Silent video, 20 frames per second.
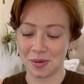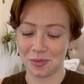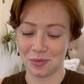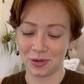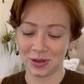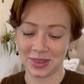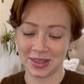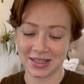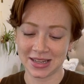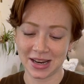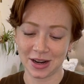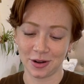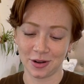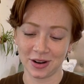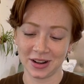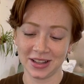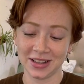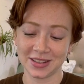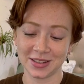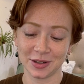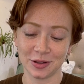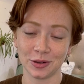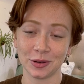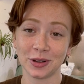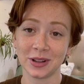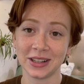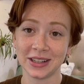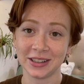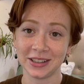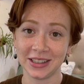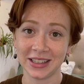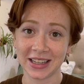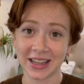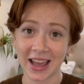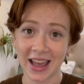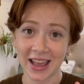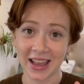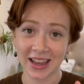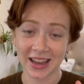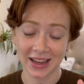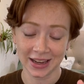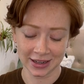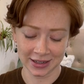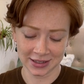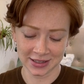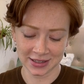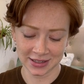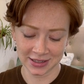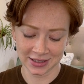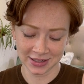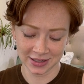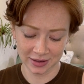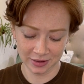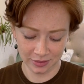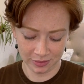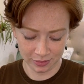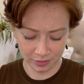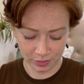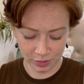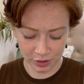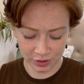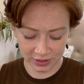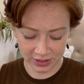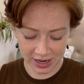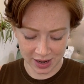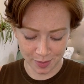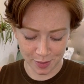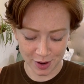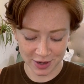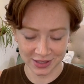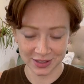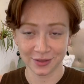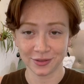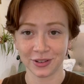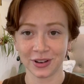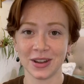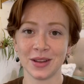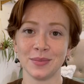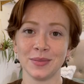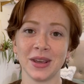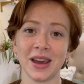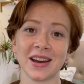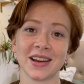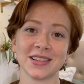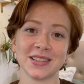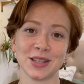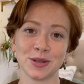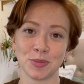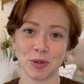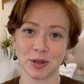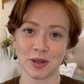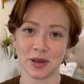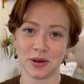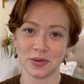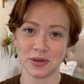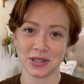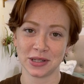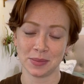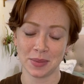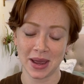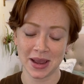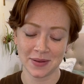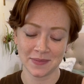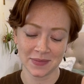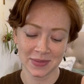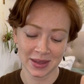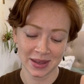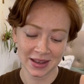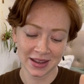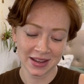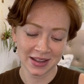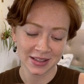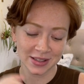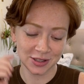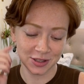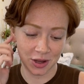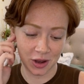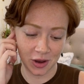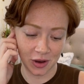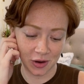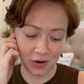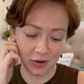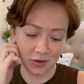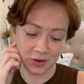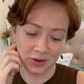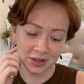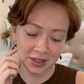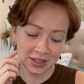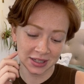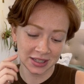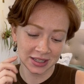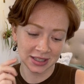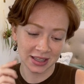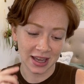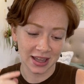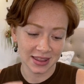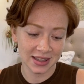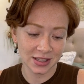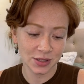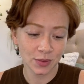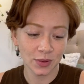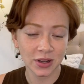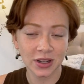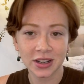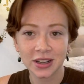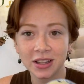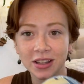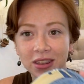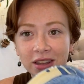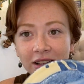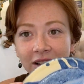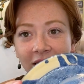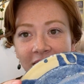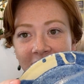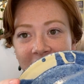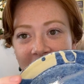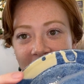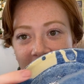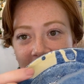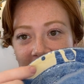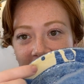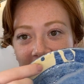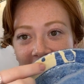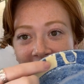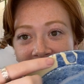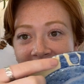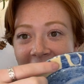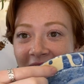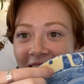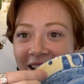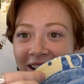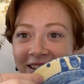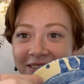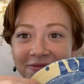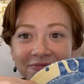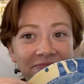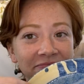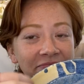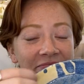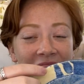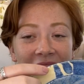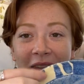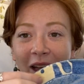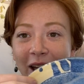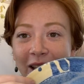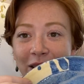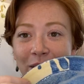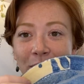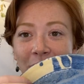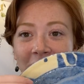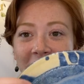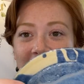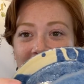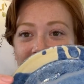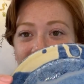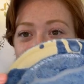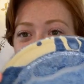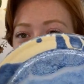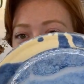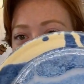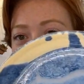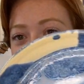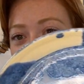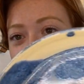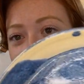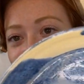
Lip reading: with the date on it. So clearly a birthday present for him. Yeah, because his birthday was in May. So yeah, this one, the glazing, again, not the best here, but